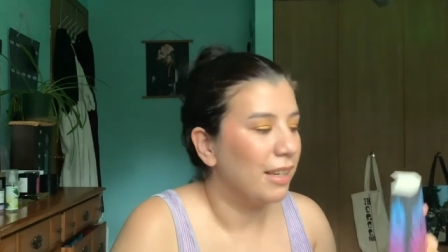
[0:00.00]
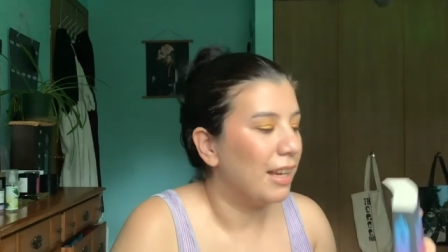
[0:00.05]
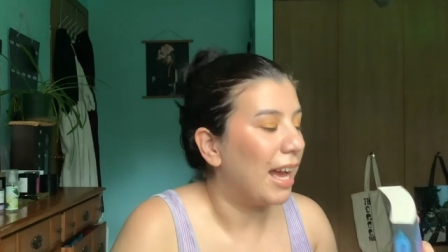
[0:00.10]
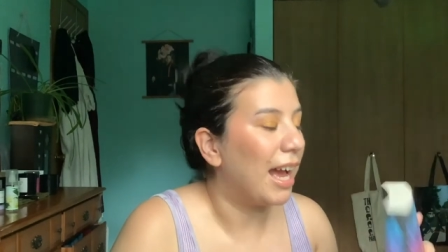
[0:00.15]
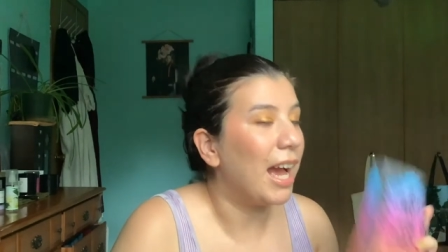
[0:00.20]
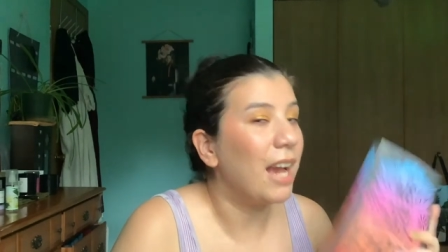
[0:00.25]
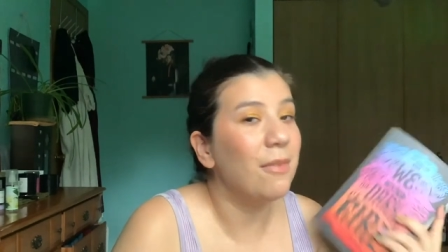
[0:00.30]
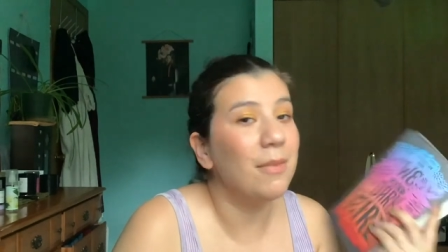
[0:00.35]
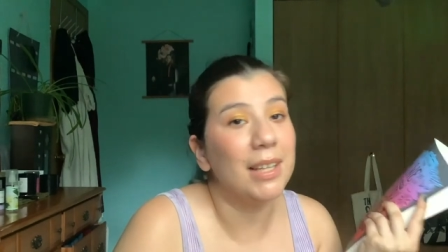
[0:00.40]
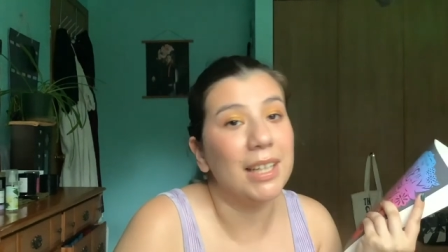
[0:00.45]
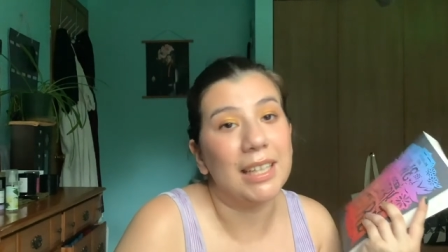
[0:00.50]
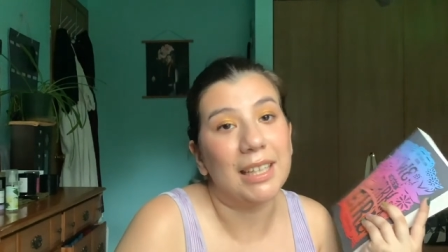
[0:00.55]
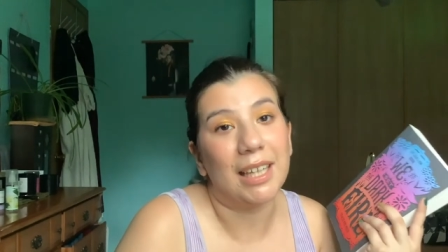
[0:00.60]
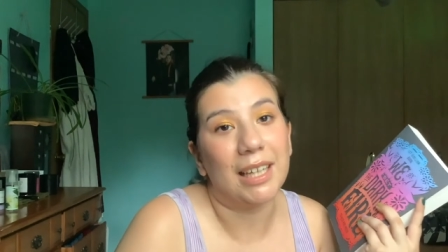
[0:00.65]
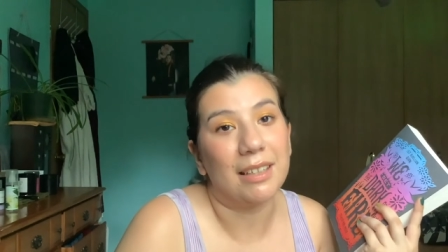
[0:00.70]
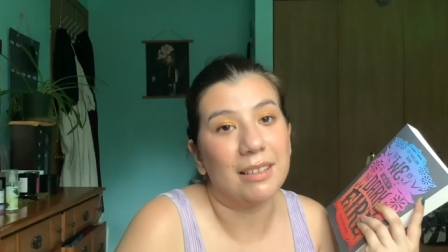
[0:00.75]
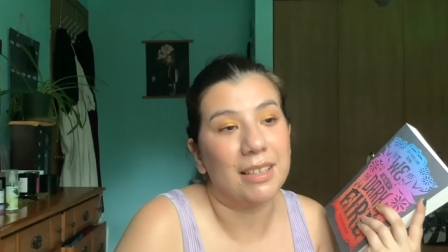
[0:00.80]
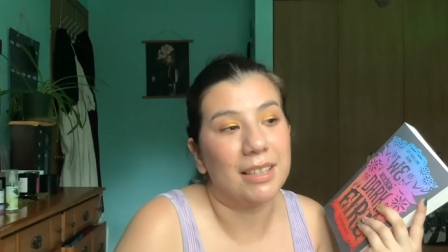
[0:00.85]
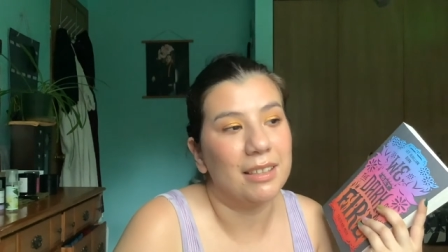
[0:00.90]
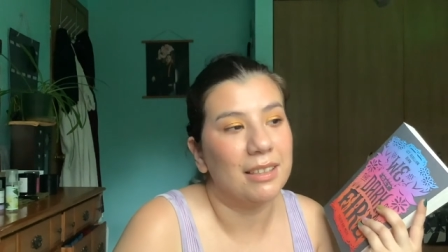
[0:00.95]
I really
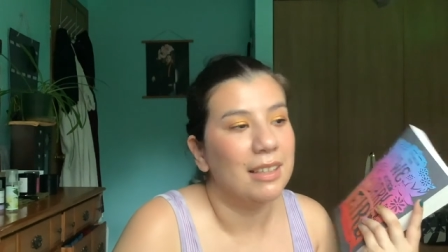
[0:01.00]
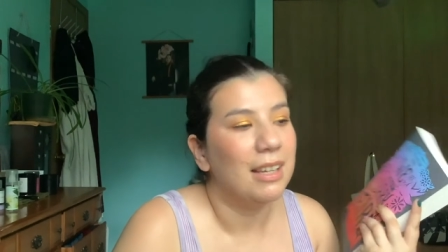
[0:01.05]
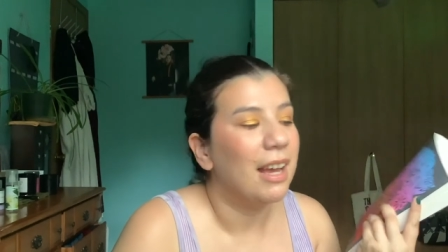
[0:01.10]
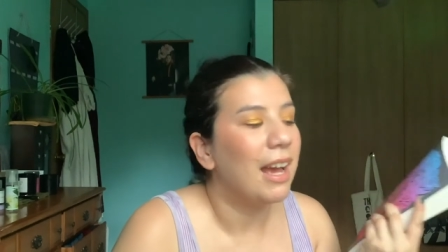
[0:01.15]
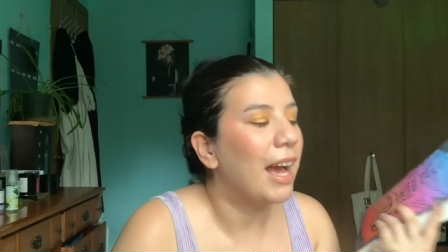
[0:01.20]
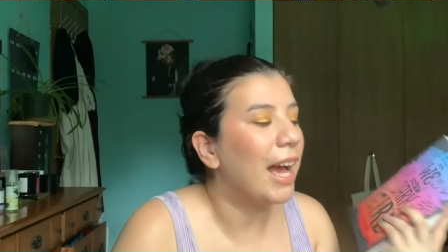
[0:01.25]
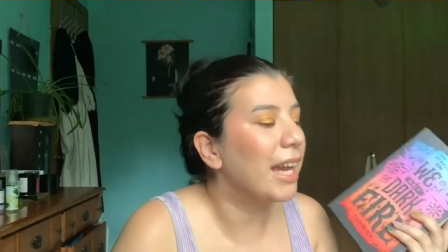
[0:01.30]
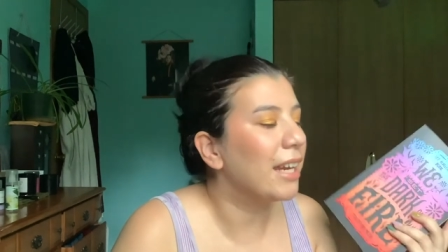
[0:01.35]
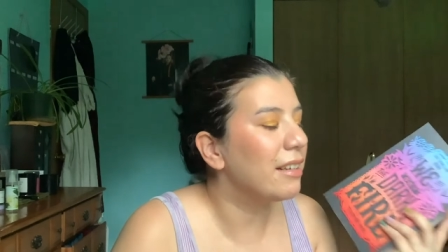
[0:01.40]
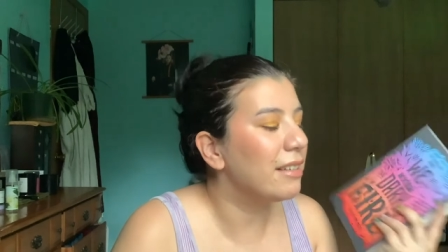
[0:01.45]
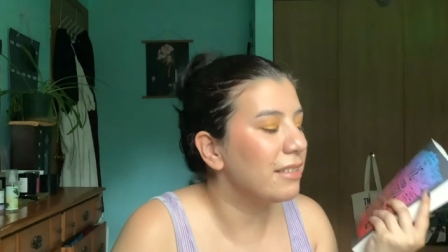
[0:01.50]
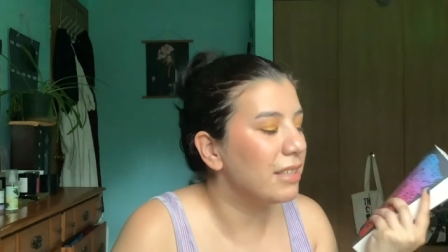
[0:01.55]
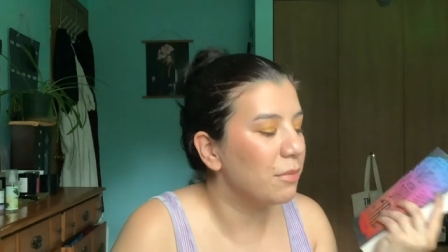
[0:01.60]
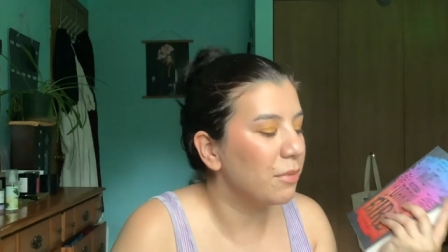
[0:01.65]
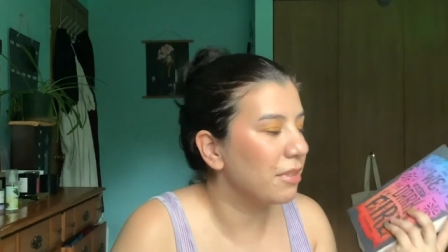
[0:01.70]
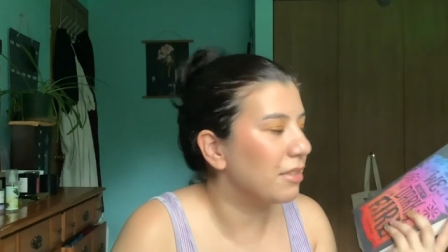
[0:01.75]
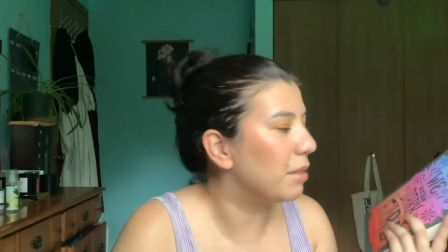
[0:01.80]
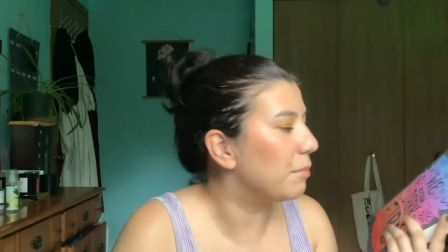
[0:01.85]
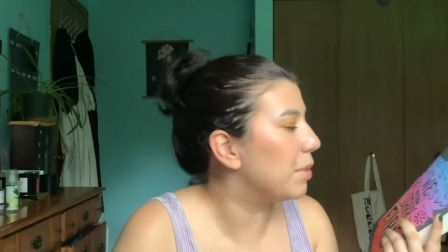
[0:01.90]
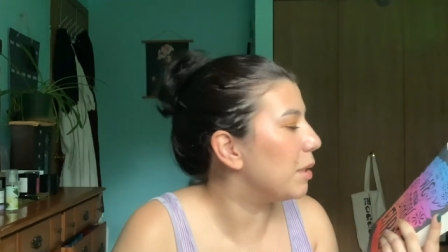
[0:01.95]
liked it. I can see where
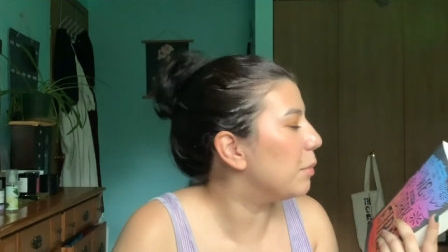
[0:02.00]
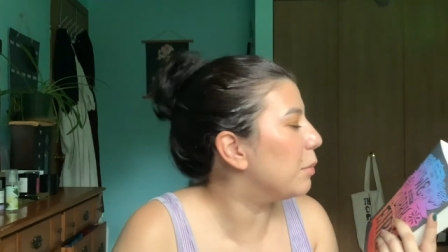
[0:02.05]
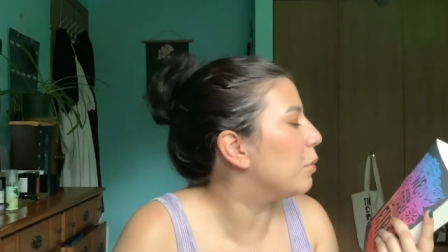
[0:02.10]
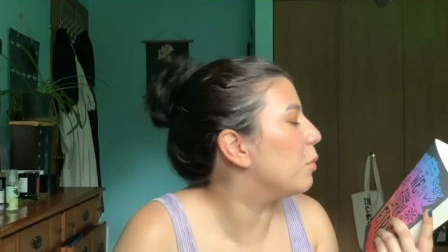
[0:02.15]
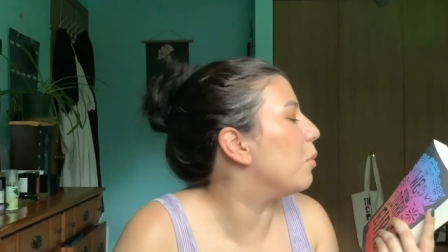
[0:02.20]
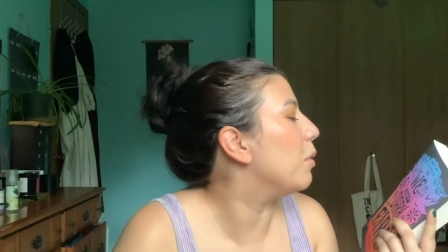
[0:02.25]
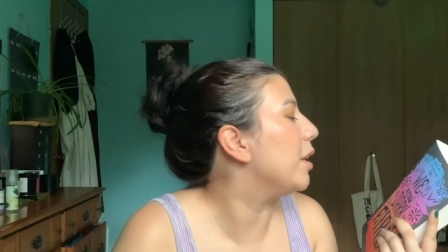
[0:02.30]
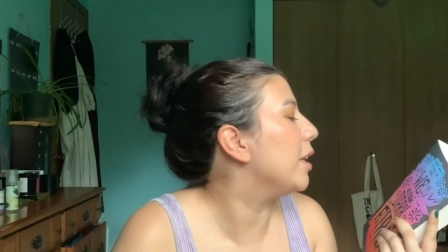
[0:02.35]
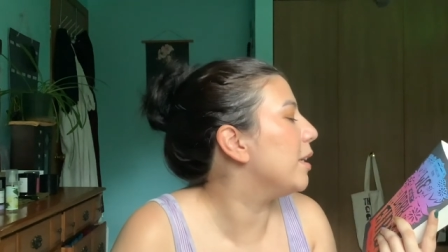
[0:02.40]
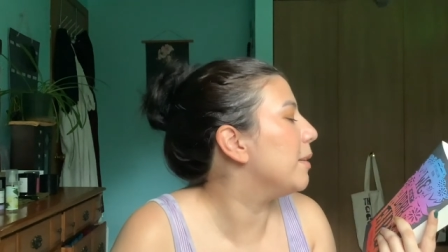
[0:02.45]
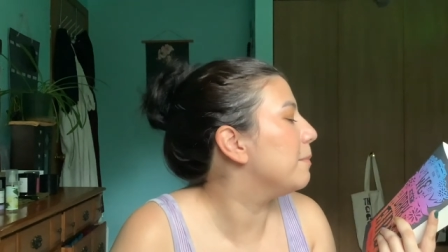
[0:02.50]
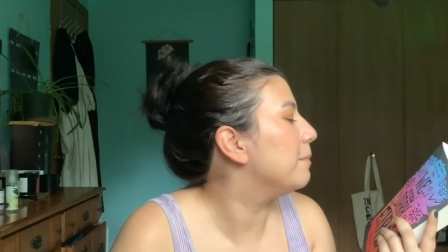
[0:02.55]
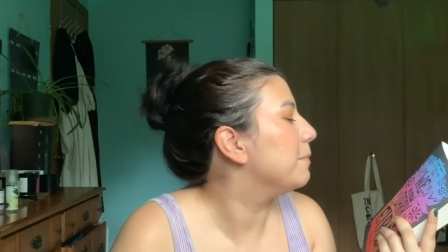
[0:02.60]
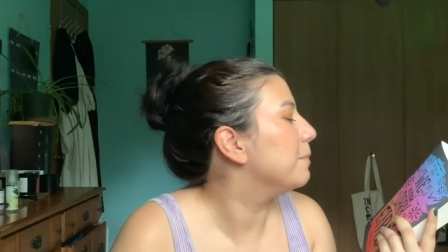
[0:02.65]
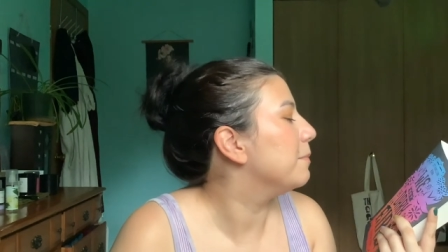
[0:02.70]
some people wouldn't,